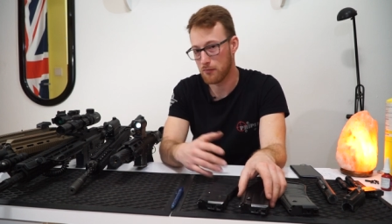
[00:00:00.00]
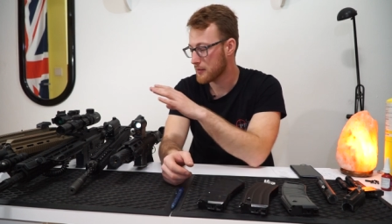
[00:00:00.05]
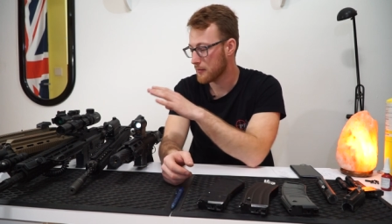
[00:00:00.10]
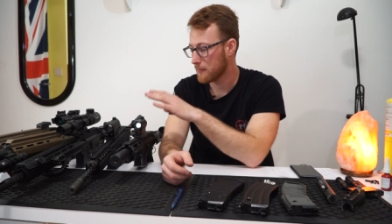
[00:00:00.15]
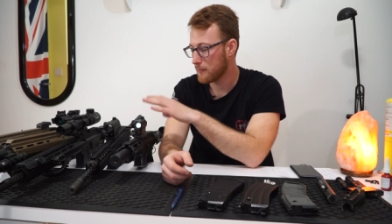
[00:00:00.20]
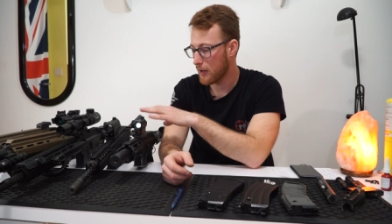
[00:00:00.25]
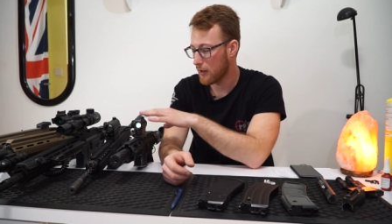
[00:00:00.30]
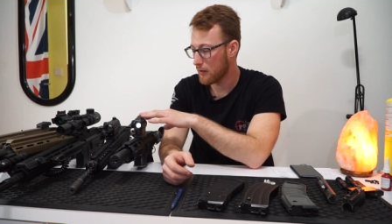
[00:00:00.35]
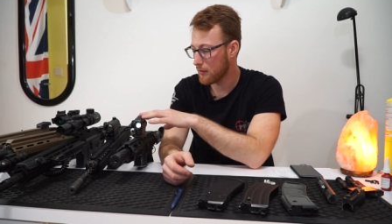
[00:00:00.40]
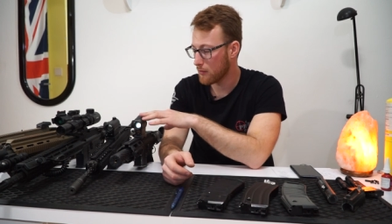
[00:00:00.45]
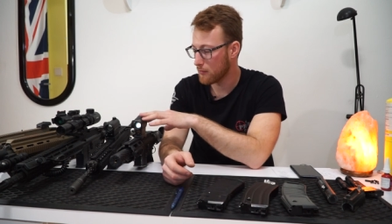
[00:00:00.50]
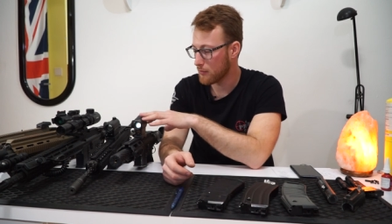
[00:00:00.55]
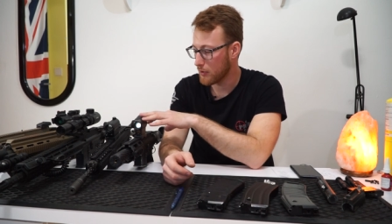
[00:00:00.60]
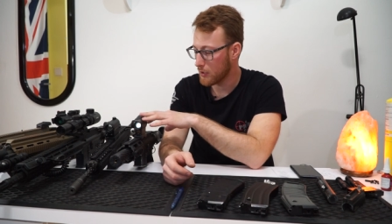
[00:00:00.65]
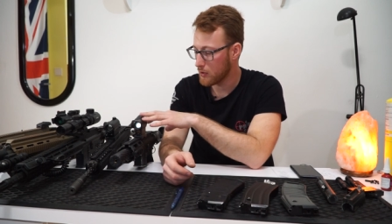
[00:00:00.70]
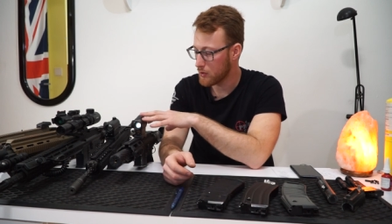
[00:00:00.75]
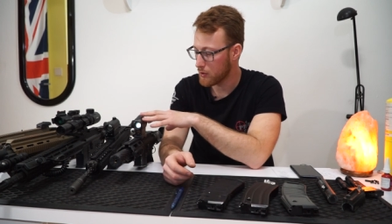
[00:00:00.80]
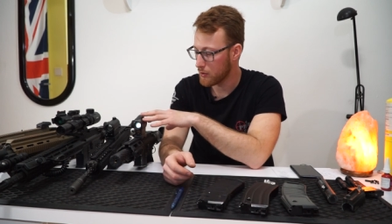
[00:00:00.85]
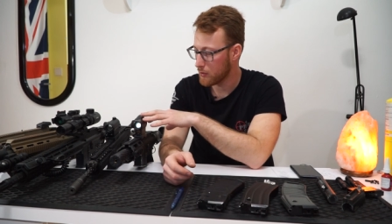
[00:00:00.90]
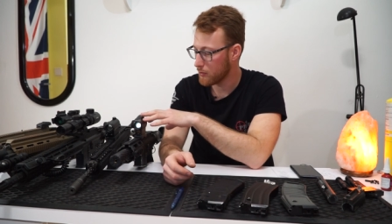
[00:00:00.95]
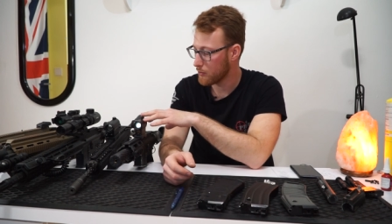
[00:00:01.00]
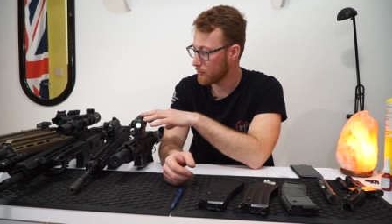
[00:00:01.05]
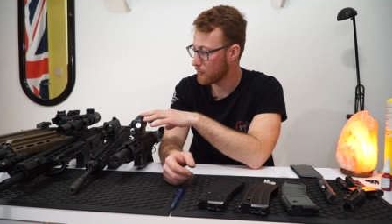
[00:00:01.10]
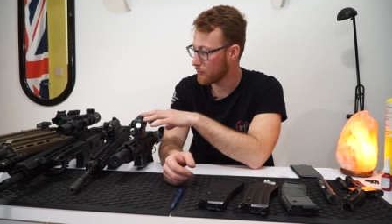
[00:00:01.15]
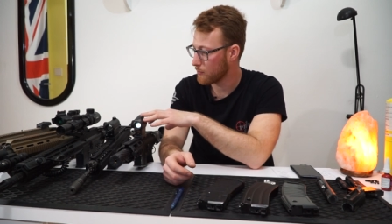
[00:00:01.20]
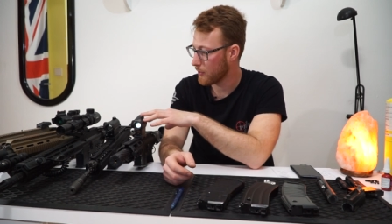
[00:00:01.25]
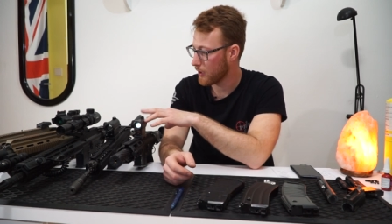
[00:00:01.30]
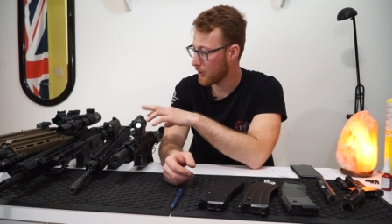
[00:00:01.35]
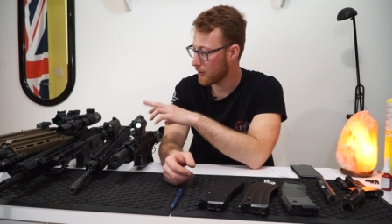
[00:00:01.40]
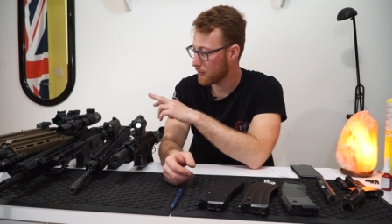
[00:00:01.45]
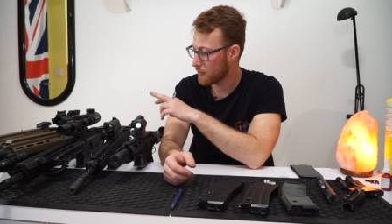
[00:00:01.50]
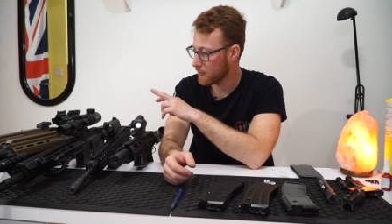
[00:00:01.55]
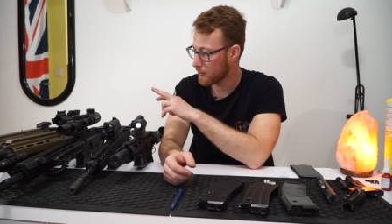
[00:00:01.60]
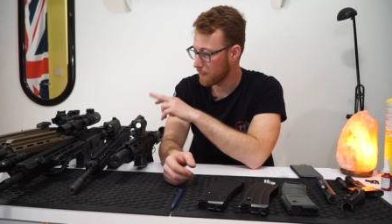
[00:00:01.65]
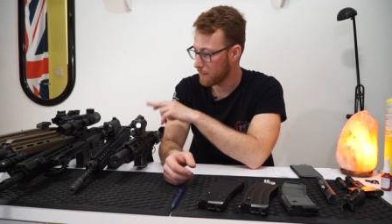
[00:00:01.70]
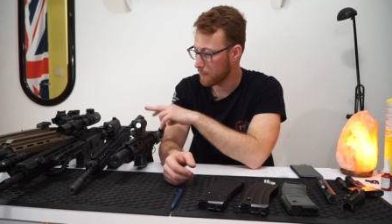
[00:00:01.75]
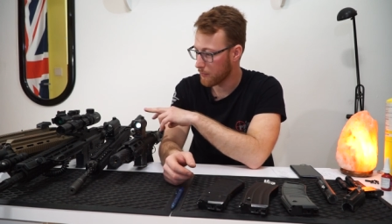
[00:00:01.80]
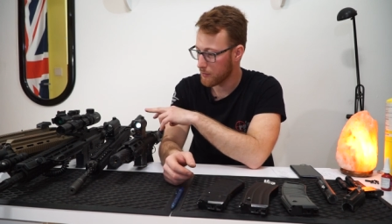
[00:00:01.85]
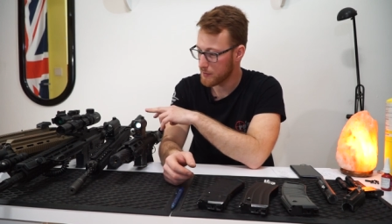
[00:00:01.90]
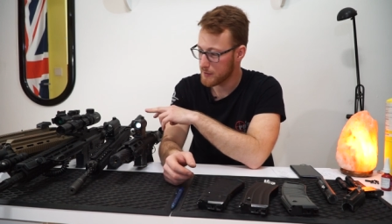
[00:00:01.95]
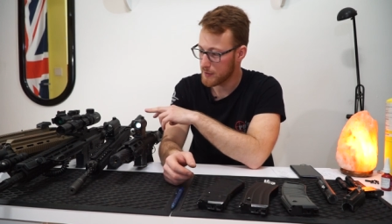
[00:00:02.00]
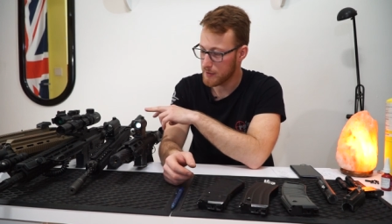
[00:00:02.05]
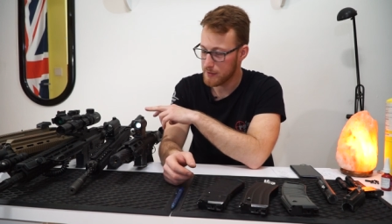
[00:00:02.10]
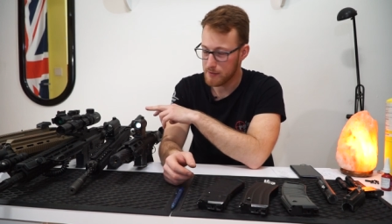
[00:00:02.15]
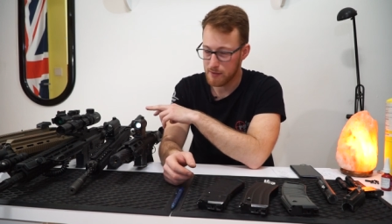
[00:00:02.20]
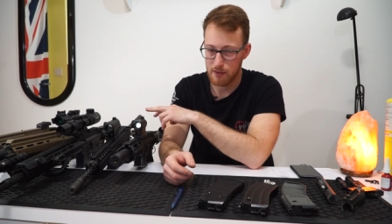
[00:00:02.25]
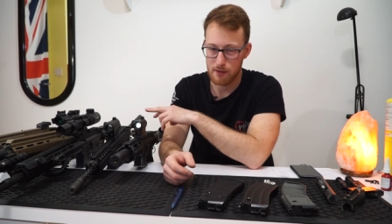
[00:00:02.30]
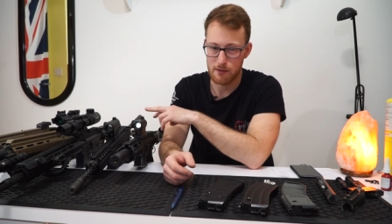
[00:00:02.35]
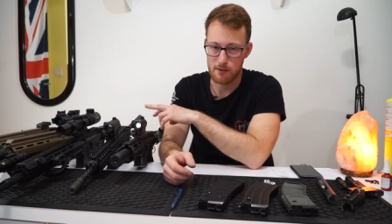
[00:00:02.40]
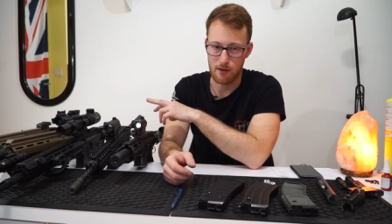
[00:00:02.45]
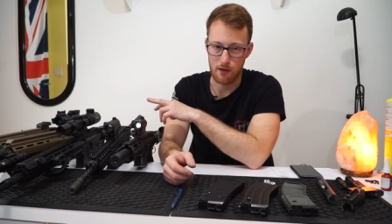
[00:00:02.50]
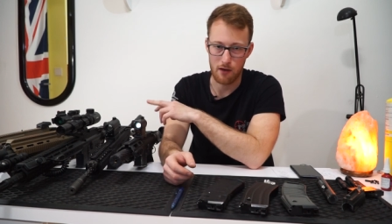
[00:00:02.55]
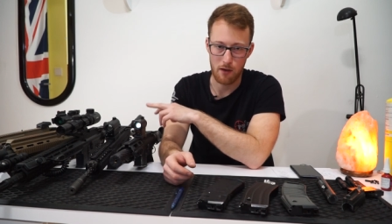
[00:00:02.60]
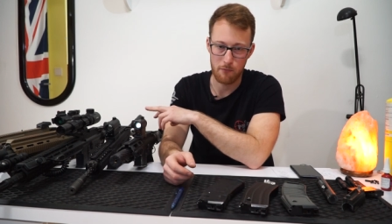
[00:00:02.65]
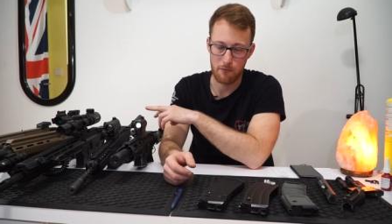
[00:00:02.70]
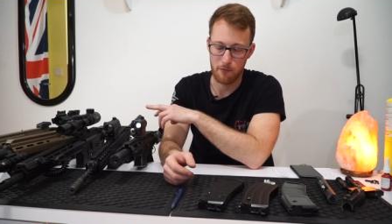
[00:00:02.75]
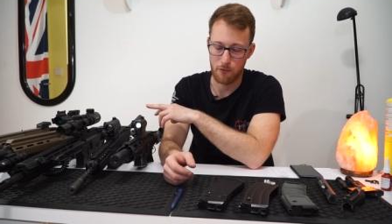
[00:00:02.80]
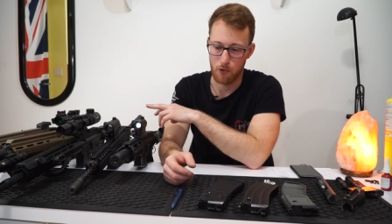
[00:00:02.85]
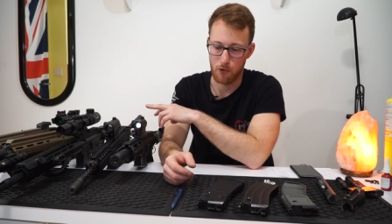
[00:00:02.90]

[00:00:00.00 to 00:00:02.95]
It's a well-known issue with the 4/16s and